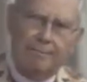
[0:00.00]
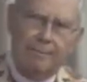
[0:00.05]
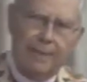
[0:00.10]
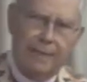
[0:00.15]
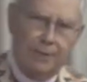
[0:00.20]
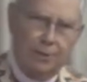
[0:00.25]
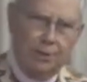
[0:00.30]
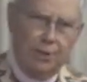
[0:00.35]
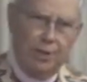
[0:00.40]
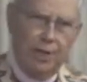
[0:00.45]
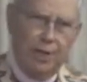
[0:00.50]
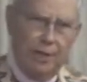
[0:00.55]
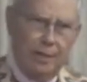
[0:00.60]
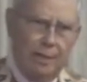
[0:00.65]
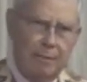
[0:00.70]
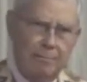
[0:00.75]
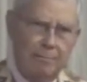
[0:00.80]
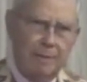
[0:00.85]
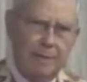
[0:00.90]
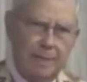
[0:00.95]
my
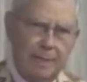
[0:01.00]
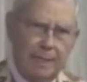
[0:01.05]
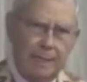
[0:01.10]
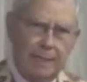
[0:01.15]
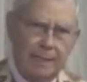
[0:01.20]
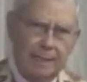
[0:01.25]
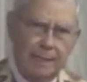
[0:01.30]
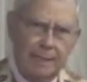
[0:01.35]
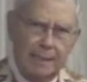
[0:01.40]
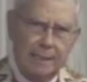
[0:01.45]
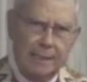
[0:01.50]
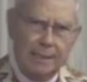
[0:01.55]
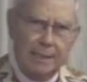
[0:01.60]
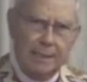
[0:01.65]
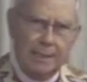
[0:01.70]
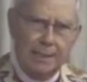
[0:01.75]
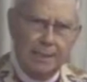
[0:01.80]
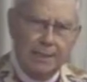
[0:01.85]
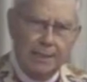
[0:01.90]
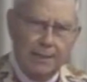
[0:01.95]
job uh,
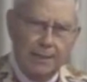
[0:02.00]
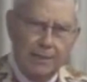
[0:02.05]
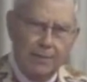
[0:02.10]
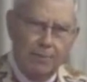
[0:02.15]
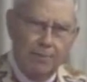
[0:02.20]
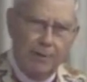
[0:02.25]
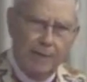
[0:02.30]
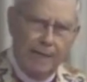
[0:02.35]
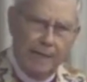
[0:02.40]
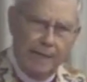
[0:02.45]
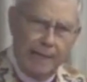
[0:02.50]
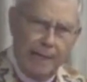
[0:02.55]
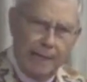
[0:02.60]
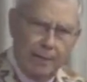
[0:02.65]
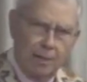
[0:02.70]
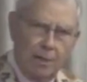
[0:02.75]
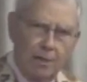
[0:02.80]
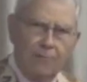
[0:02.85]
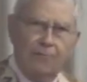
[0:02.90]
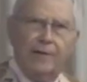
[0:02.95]
I
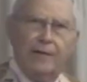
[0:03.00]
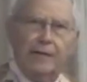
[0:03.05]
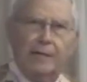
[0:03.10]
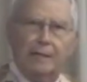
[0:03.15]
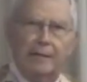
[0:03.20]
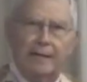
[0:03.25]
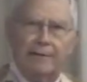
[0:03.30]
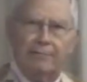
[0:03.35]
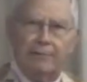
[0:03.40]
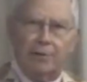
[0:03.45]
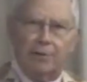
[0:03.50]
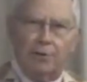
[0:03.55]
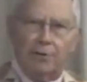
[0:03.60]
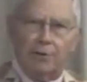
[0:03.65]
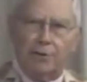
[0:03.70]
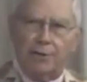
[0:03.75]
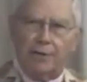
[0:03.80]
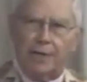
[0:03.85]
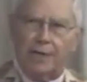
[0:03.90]
got off at 11.30.